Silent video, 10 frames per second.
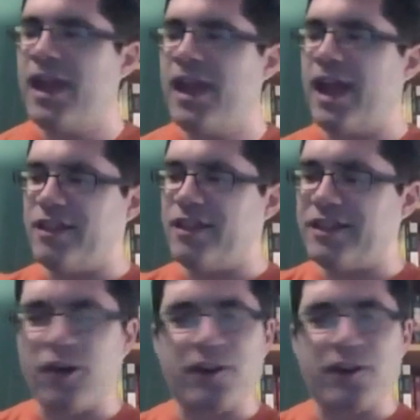and then
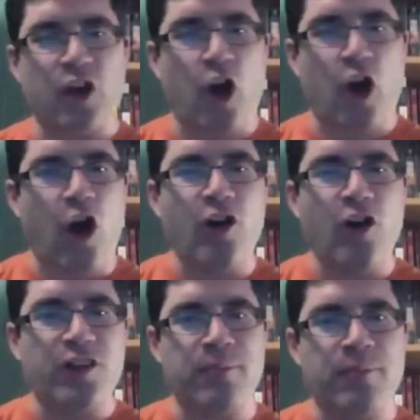calculate all
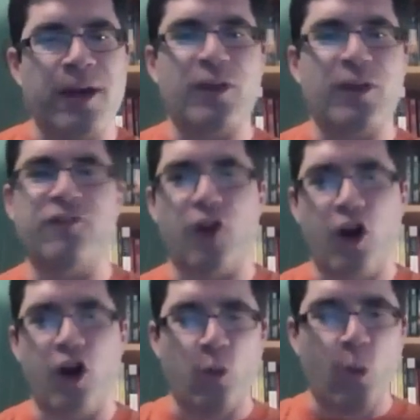the combined weight of
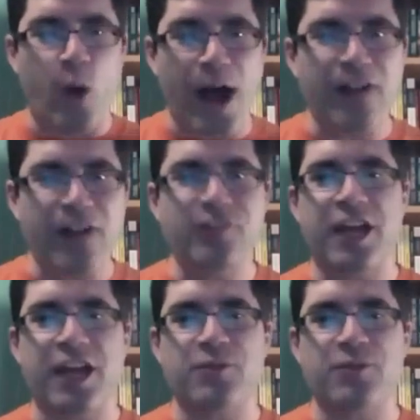all the wild
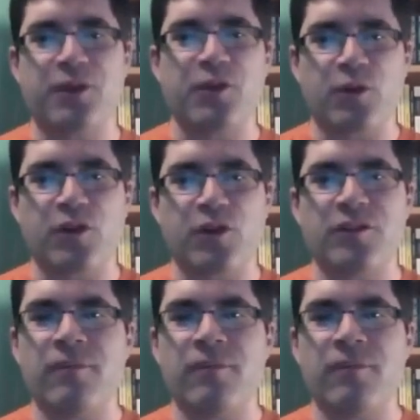animals around the world,